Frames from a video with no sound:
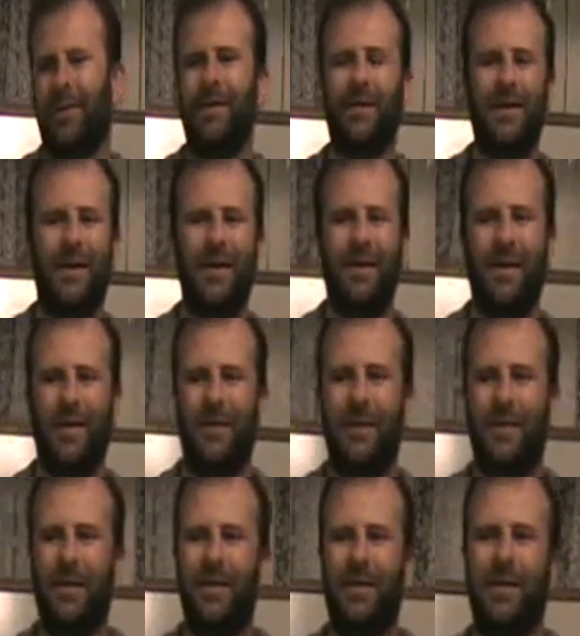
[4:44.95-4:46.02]
Okay, and how do
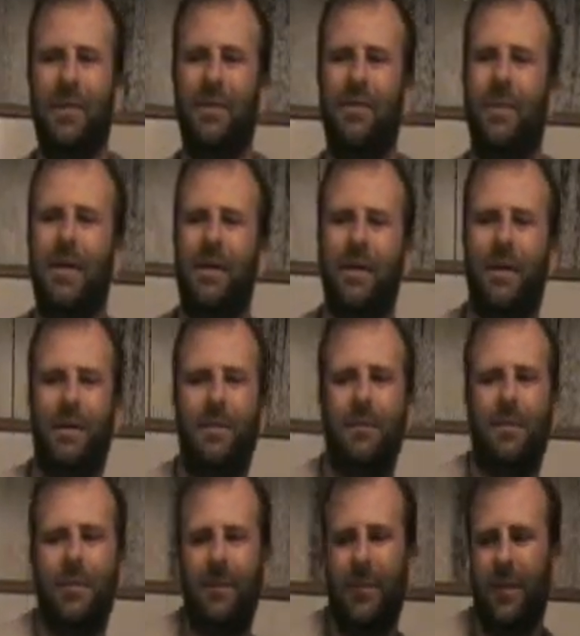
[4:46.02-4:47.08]
you think that it would be?
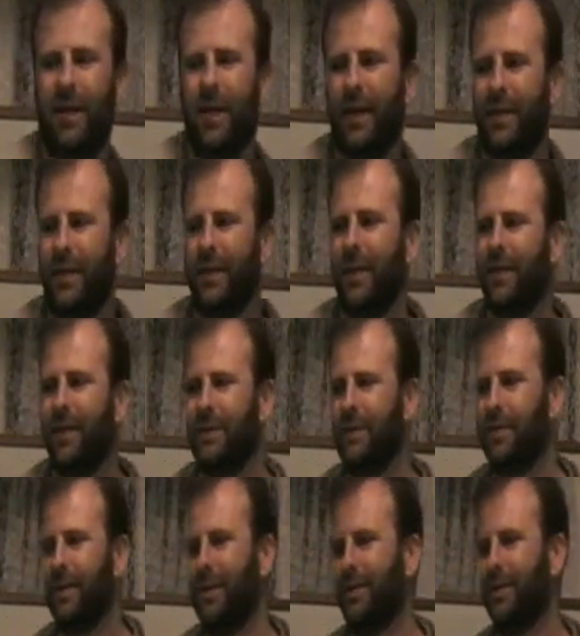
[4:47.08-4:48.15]
I think it is
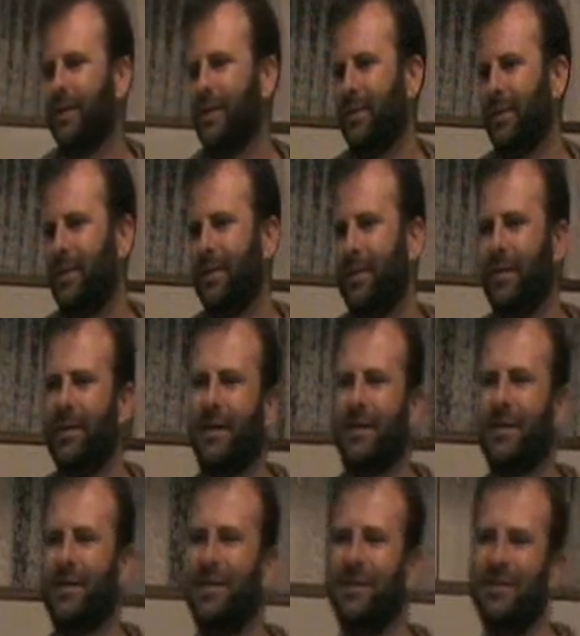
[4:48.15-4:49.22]
wet.
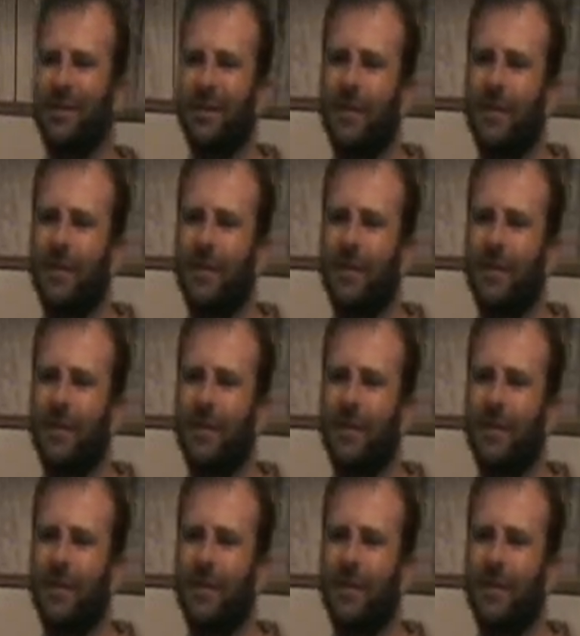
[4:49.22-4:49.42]
Lexi, so.